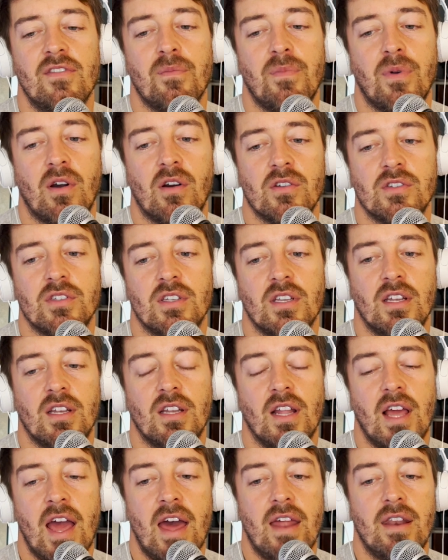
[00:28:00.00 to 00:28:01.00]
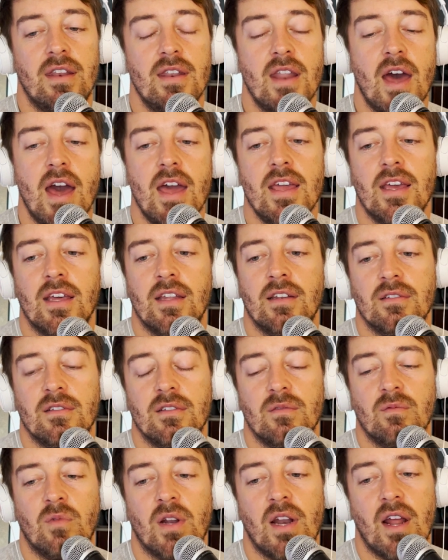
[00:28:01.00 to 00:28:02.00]
person at night and
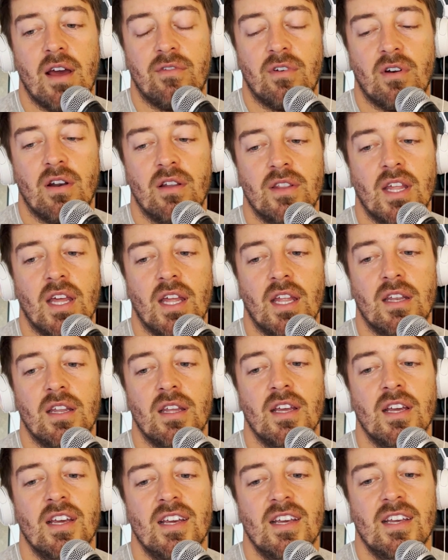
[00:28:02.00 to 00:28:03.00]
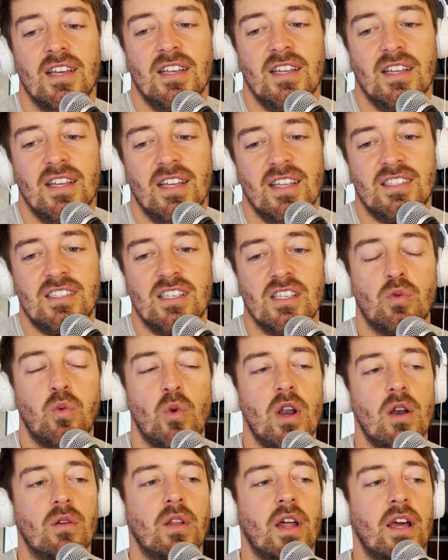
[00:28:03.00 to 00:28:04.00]
whatever and then it's this
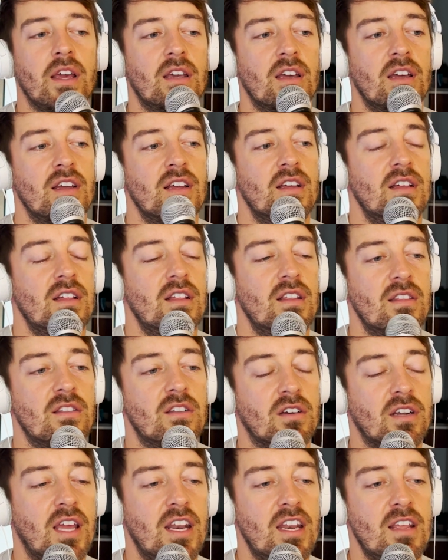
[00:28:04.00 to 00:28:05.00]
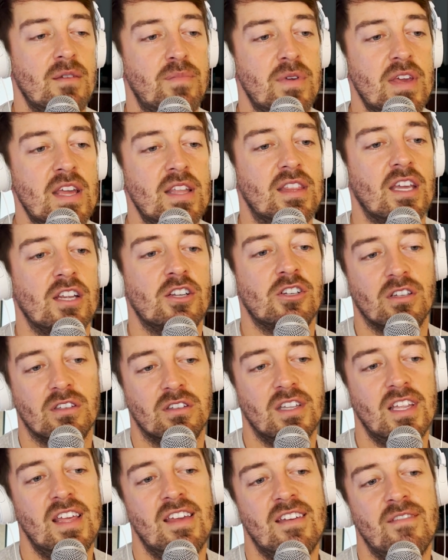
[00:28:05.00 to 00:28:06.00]
weird like they're getting beat, they should
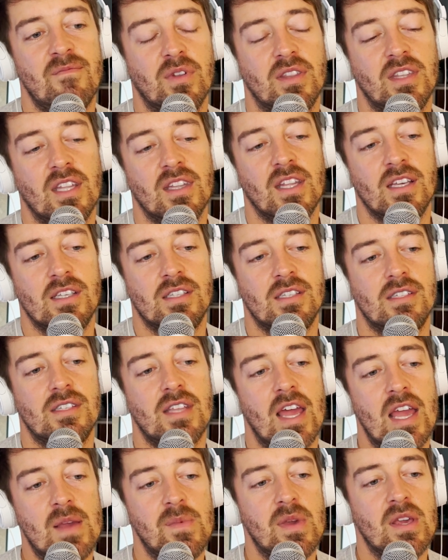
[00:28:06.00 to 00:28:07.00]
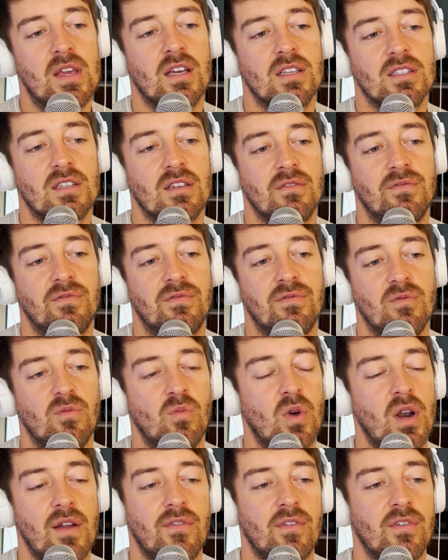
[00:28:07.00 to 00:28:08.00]
leave, but then they stay because of
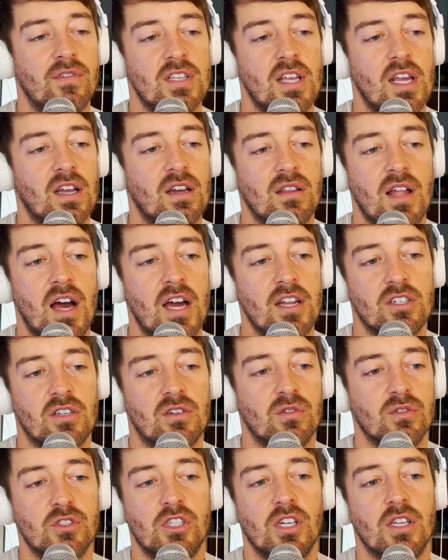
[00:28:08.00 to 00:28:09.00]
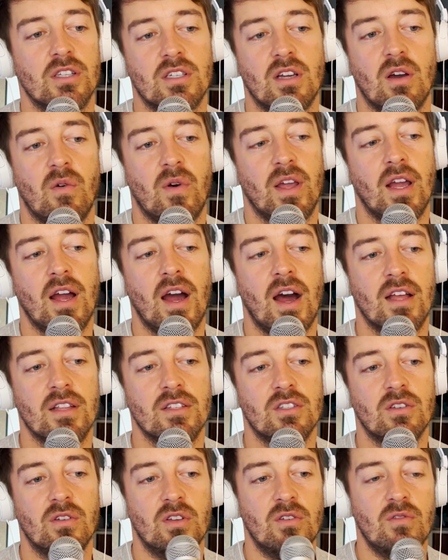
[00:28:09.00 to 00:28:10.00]
whatever psychological shit's going on.
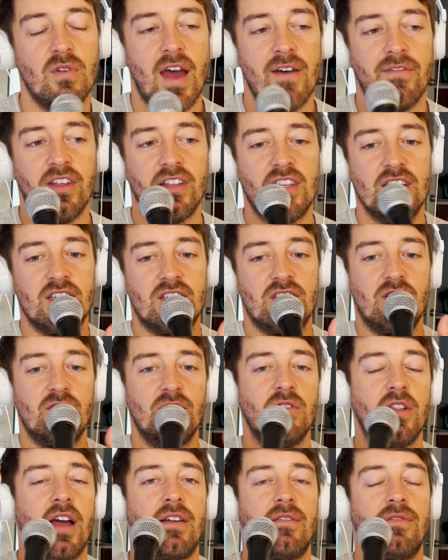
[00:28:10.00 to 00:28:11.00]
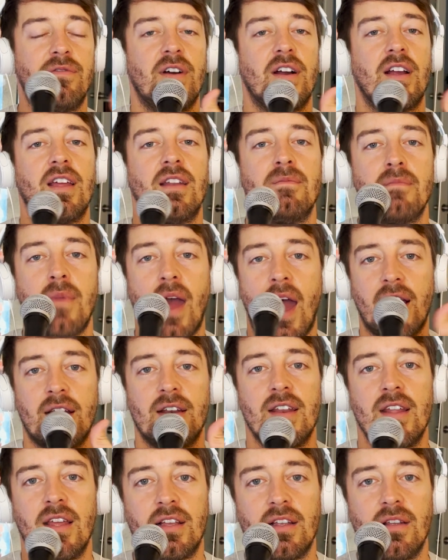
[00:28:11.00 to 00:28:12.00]
So you have like these two like fucking
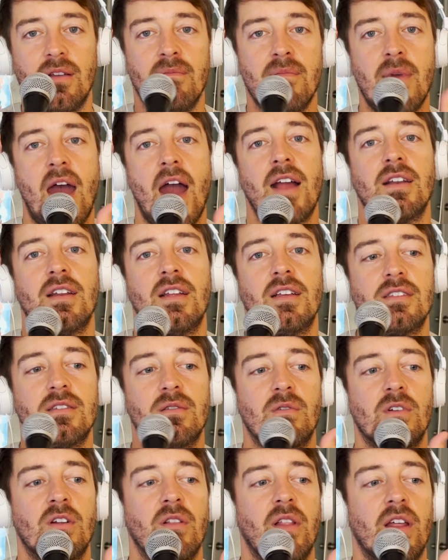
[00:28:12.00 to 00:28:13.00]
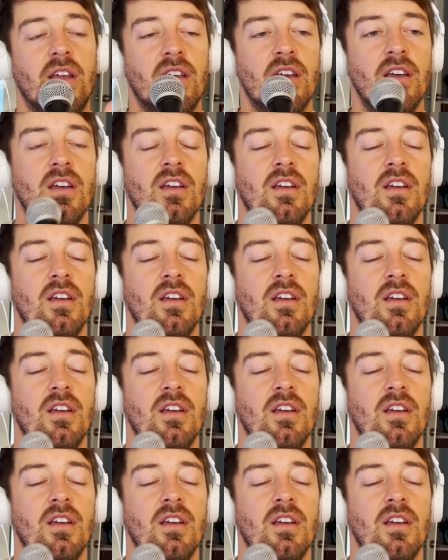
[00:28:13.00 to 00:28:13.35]
magnet magnets where you're like